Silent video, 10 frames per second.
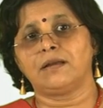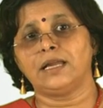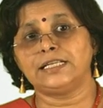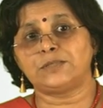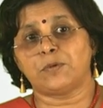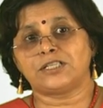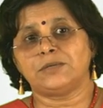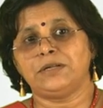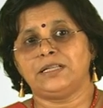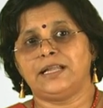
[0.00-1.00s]
It's
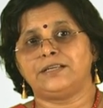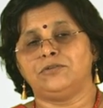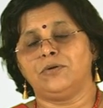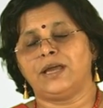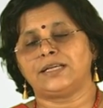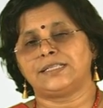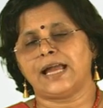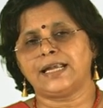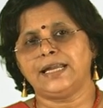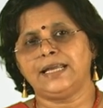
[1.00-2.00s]
possible that
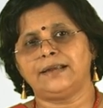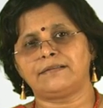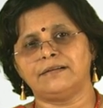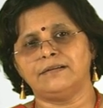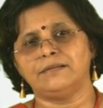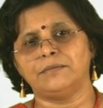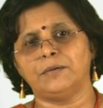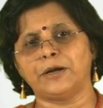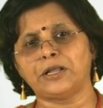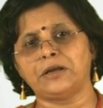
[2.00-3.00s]
exactly at a
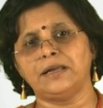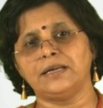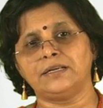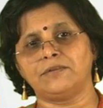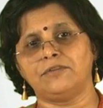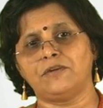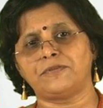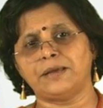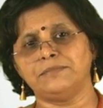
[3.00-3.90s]
particular interval of time,